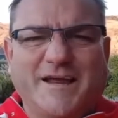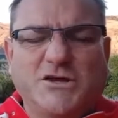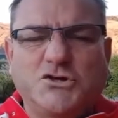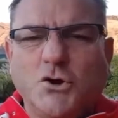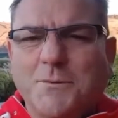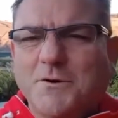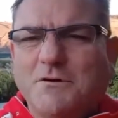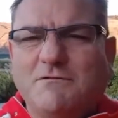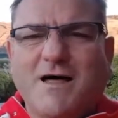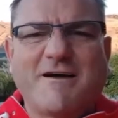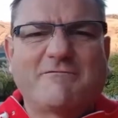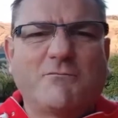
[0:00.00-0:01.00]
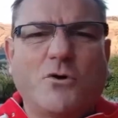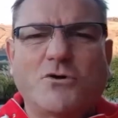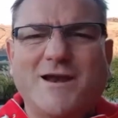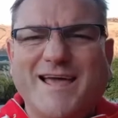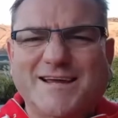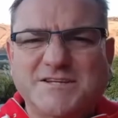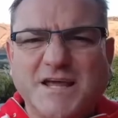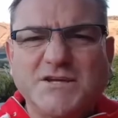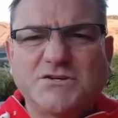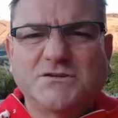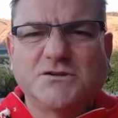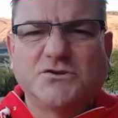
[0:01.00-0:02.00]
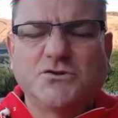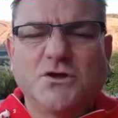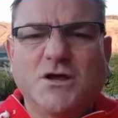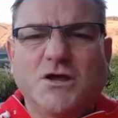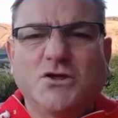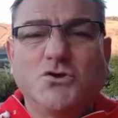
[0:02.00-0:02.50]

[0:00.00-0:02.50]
enjoyment of life, more relaxation than you,